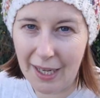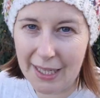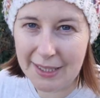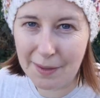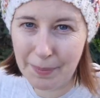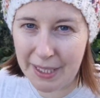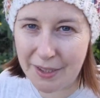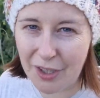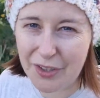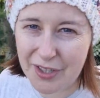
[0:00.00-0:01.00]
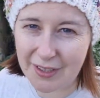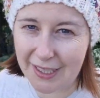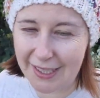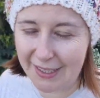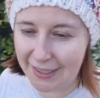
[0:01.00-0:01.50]
a little bird got
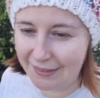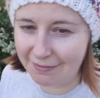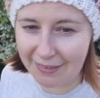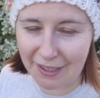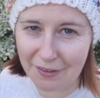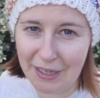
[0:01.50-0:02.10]
stuck in it and I